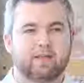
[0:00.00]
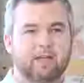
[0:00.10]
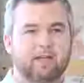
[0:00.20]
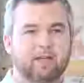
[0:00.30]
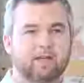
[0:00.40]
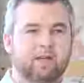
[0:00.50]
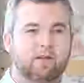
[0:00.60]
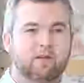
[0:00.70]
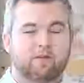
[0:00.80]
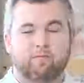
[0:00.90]
data
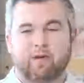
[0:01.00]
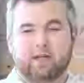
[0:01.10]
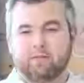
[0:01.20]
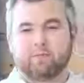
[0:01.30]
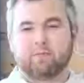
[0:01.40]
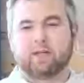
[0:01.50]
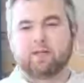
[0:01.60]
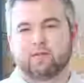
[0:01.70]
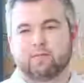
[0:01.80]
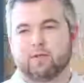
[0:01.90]
directly from the
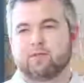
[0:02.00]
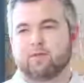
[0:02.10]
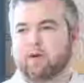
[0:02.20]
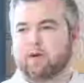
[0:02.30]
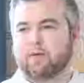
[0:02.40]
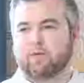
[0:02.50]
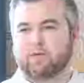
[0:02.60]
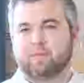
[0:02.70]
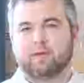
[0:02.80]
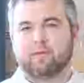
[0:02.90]
consumer through our
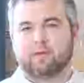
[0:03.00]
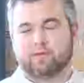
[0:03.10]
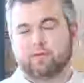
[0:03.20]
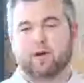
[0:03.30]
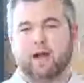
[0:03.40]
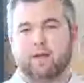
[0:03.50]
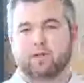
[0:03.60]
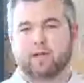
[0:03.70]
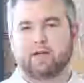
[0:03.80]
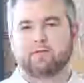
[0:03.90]

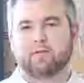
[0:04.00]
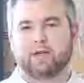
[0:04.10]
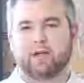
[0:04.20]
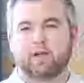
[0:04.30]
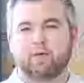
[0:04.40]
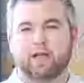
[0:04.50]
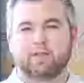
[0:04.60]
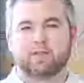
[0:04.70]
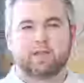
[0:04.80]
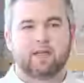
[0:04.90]
apps on Android and
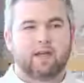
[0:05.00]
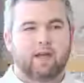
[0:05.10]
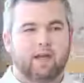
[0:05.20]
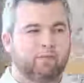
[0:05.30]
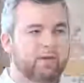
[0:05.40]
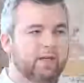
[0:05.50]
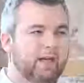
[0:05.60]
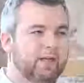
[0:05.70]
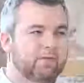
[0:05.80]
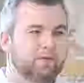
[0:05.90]
iOS. We
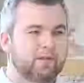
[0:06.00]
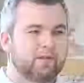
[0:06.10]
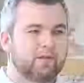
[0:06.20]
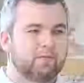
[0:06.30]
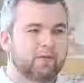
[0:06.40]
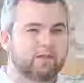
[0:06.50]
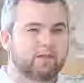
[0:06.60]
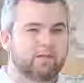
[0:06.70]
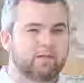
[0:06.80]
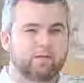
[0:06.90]
engage with
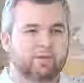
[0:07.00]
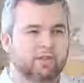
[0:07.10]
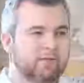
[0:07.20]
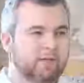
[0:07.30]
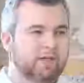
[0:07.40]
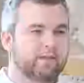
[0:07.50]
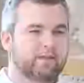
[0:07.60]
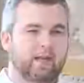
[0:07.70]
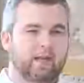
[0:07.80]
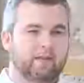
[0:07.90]
consumers through
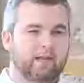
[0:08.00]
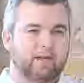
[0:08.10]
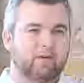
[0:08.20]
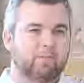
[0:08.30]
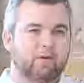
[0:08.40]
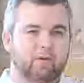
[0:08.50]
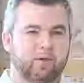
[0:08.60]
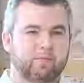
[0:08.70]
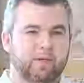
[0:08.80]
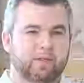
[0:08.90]
surveys. They can
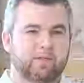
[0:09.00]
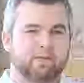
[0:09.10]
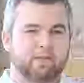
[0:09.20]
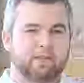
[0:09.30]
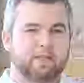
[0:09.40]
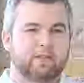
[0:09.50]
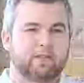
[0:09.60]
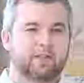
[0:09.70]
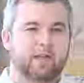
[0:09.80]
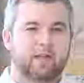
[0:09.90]
upload pictures of
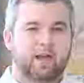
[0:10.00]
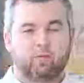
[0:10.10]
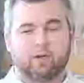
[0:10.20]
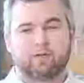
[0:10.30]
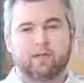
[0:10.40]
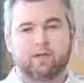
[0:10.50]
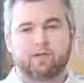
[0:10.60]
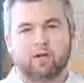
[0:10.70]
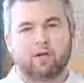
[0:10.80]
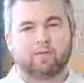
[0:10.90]
receipts and watch
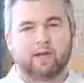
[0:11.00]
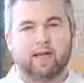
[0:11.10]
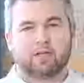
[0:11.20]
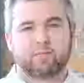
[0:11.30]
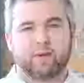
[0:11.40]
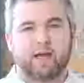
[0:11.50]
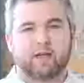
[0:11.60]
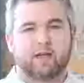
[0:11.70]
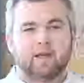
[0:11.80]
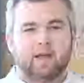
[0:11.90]
videos, all for cash back.